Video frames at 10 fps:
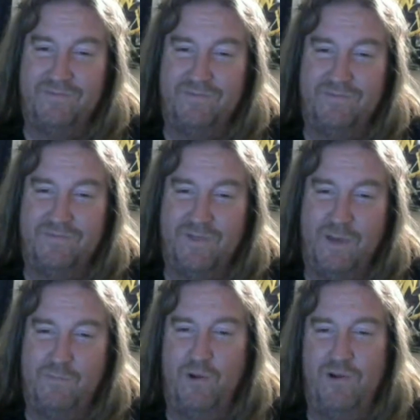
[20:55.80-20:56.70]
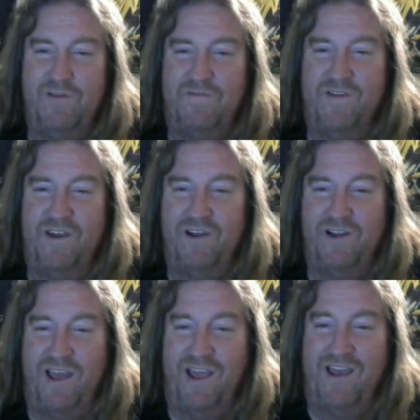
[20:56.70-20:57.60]
I'm pulling the fail
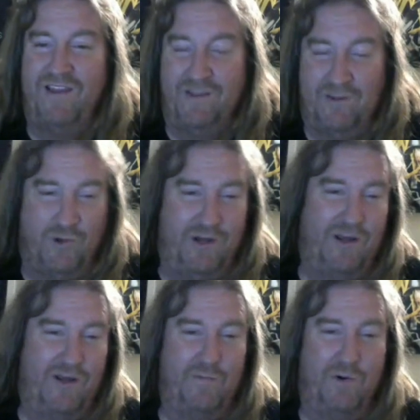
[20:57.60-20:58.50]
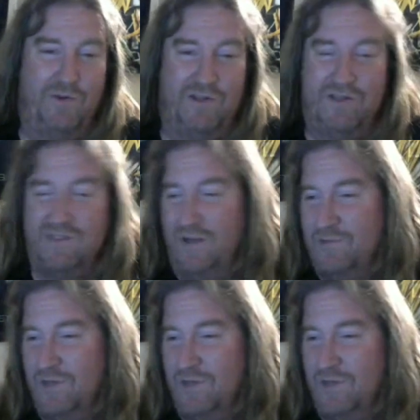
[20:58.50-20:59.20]
and the threat in both at the same time.